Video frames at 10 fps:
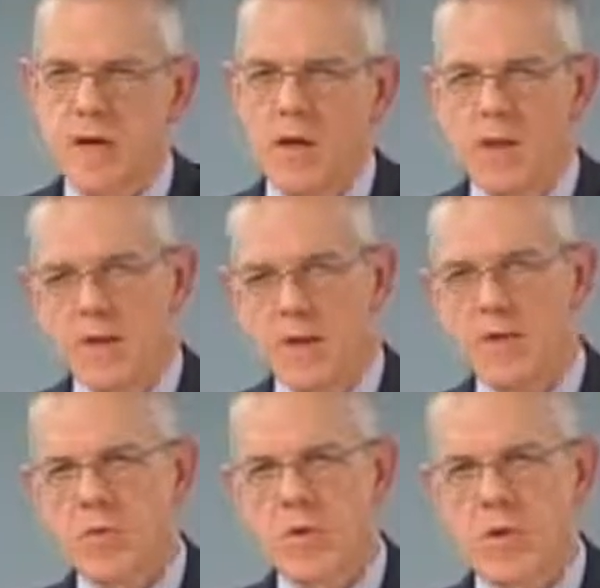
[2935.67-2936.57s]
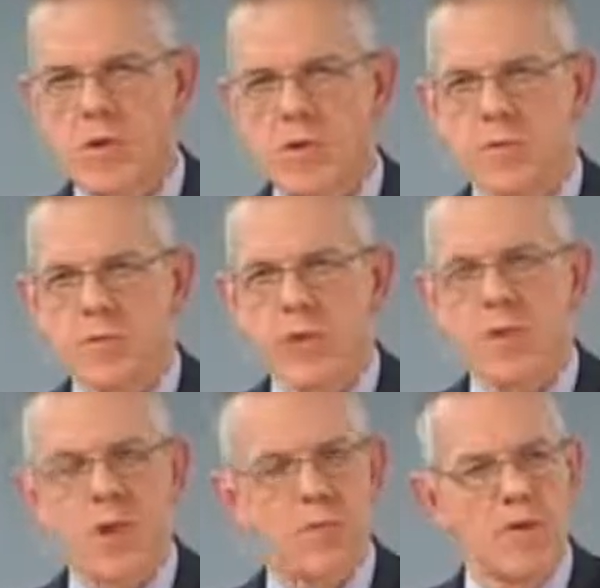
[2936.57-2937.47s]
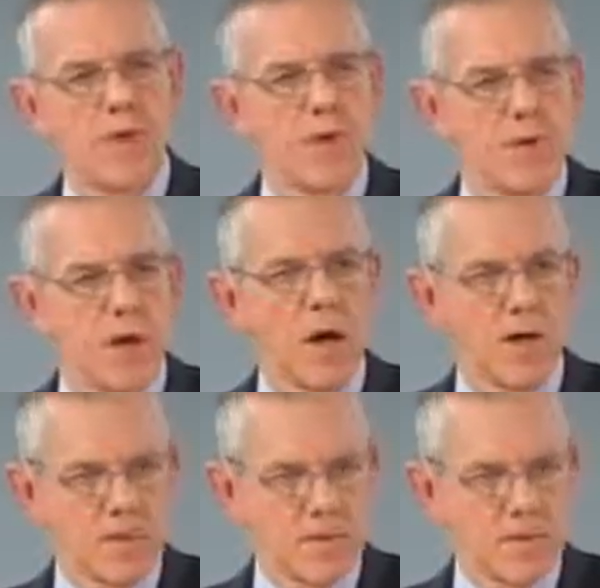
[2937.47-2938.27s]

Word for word: In the third world, people are burning dung